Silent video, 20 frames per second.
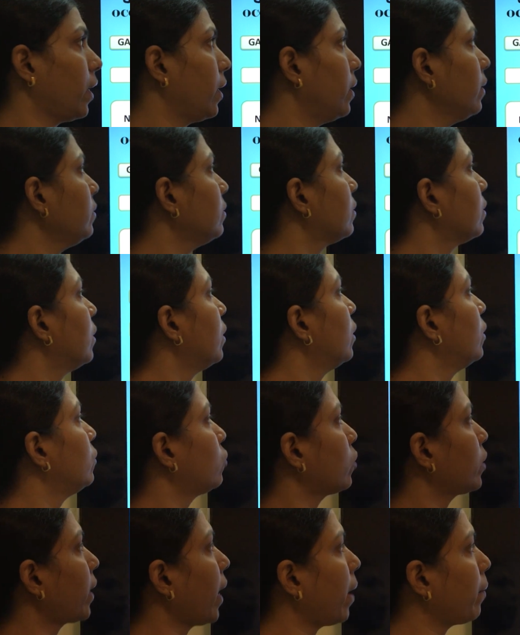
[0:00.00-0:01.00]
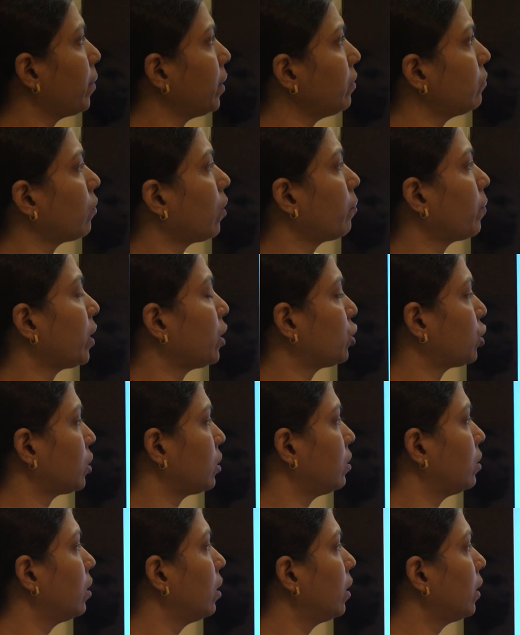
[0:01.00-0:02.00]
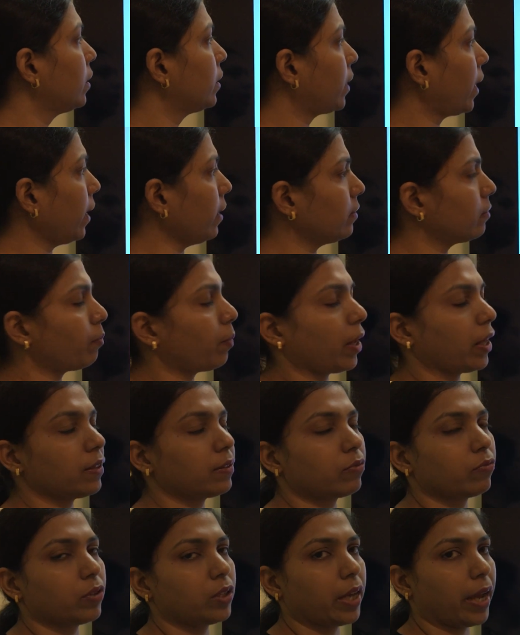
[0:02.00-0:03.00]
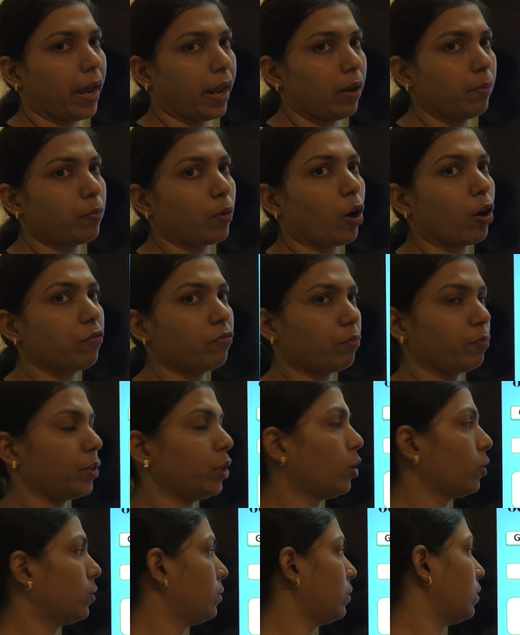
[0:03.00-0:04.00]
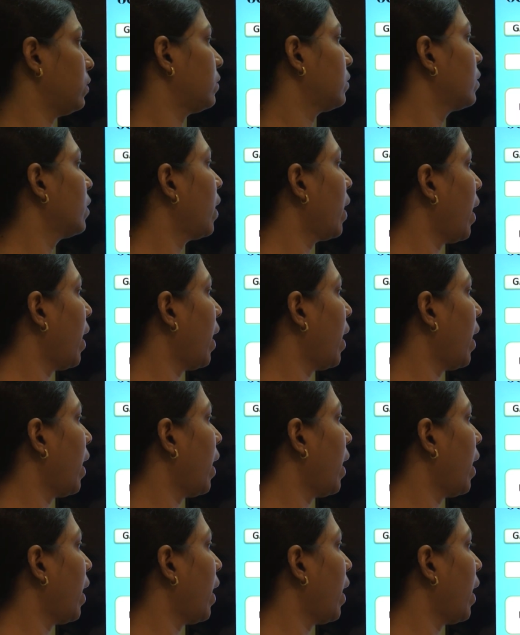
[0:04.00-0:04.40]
is. So gamete formation takes place with the help of meiosis,